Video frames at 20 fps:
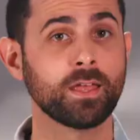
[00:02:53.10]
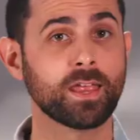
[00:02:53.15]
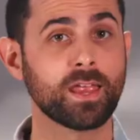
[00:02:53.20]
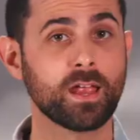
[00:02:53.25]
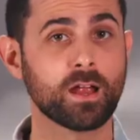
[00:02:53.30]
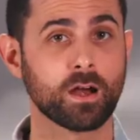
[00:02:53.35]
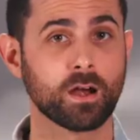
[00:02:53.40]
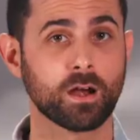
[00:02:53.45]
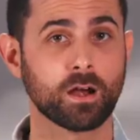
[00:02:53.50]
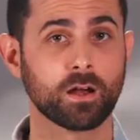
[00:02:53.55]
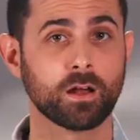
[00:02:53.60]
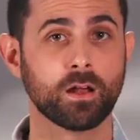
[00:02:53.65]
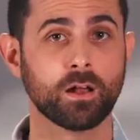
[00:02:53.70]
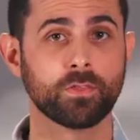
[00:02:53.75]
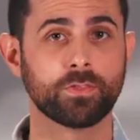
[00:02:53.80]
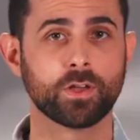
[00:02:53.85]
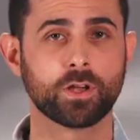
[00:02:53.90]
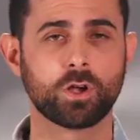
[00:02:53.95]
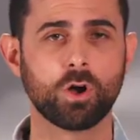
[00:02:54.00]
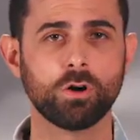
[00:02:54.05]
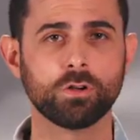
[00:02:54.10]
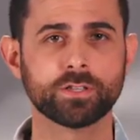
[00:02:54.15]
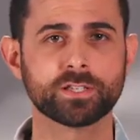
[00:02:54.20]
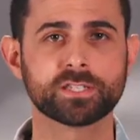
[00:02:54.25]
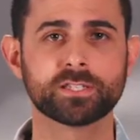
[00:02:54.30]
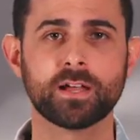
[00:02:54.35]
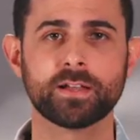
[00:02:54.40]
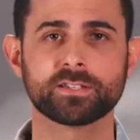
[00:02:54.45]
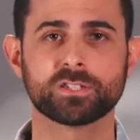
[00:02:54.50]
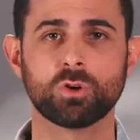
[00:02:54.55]
Here, the goal
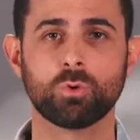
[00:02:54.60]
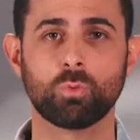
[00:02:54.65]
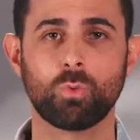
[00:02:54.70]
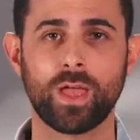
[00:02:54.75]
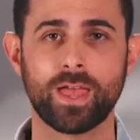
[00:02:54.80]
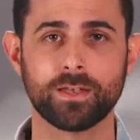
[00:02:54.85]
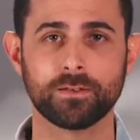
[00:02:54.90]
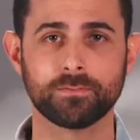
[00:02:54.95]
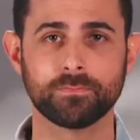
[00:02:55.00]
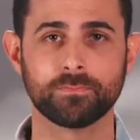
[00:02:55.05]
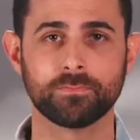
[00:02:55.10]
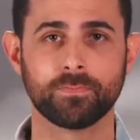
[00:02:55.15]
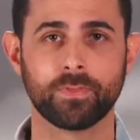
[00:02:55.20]
is not to win.